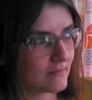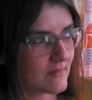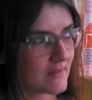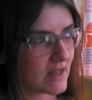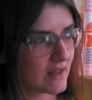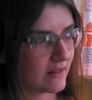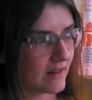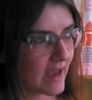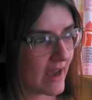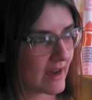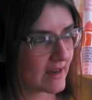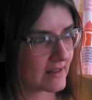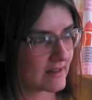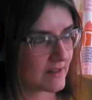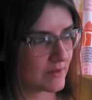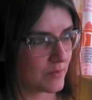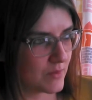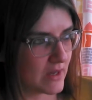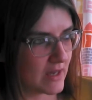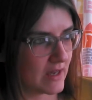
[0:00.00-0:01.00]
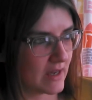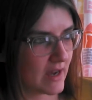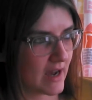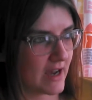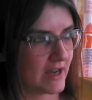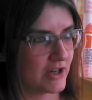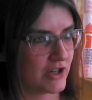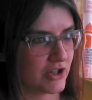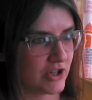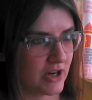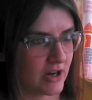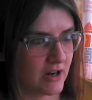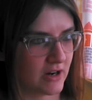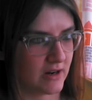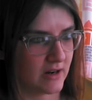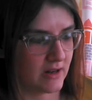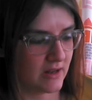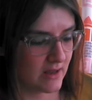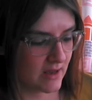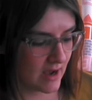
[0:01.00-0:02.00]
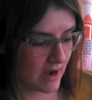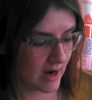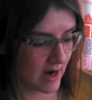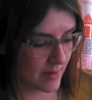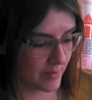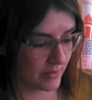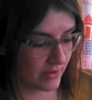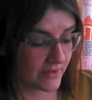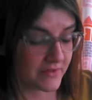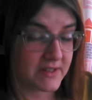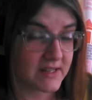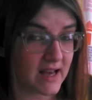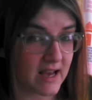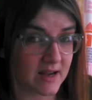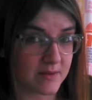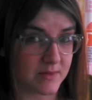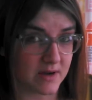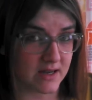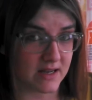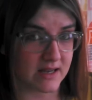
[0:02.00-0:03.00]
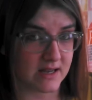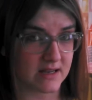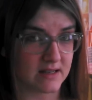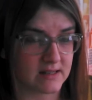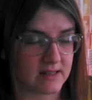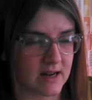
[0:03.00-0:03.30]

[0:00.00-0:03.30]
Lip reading: last week I shared a couple of sock monkeys,